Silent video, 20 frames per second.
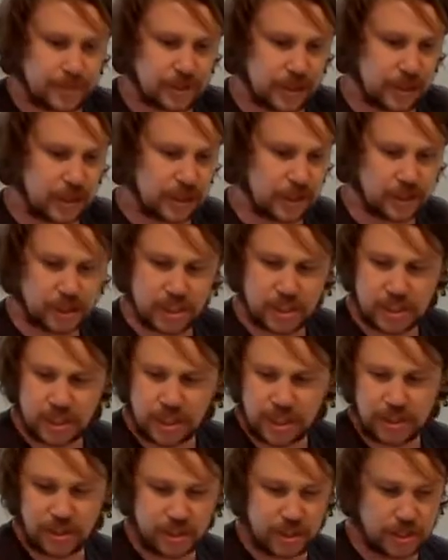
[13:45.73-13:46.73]
Delicious,
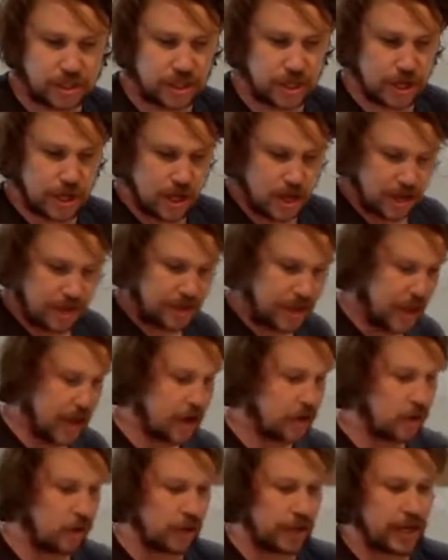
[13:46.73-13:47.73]
delicious.
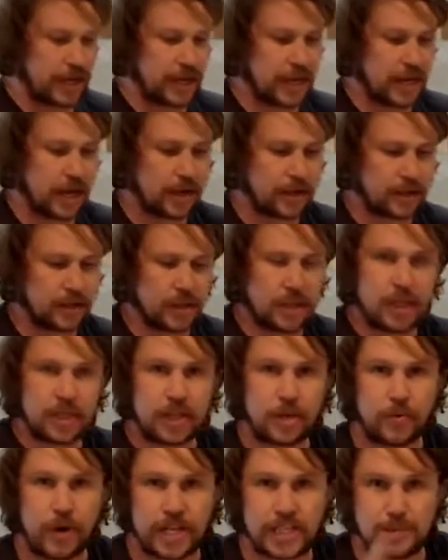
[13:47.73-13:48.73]
They're all in here.
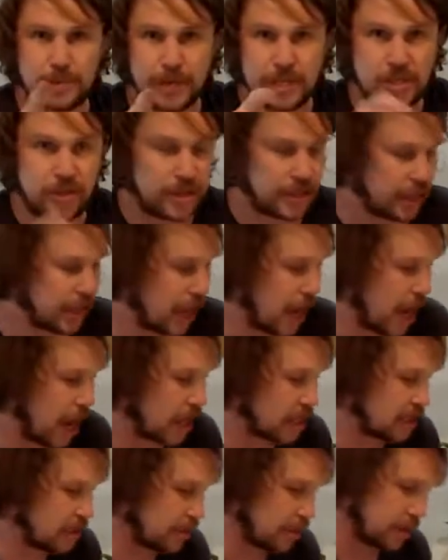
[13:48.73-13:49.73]
The recipes are in the
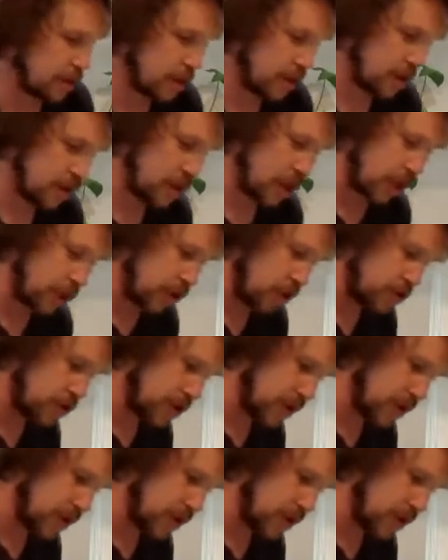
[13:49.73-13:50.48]
cards. Chuck those